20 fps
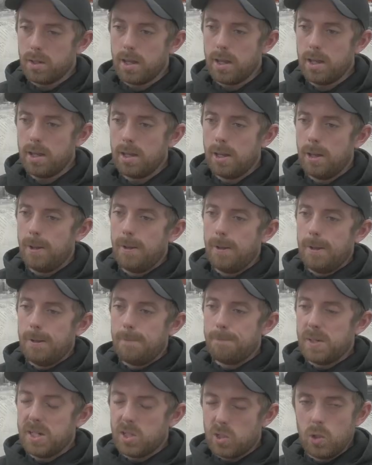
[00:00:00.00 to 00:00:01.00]
there.
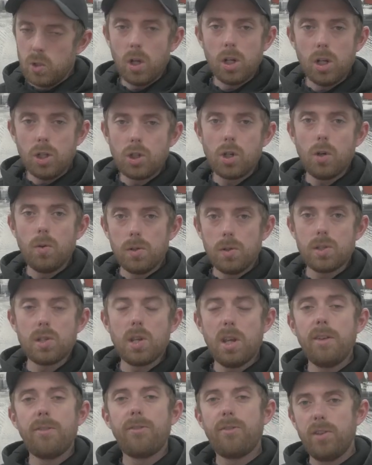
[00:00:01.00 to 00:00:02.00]
But it's not a joke
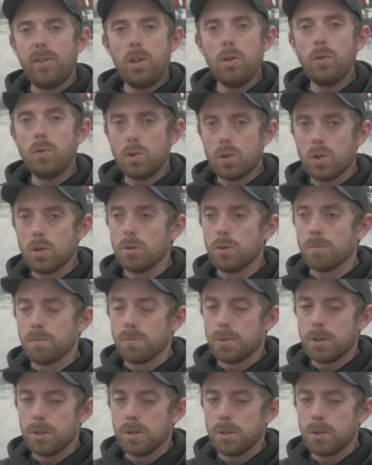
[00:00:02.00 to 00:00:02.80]
safe for YouTube,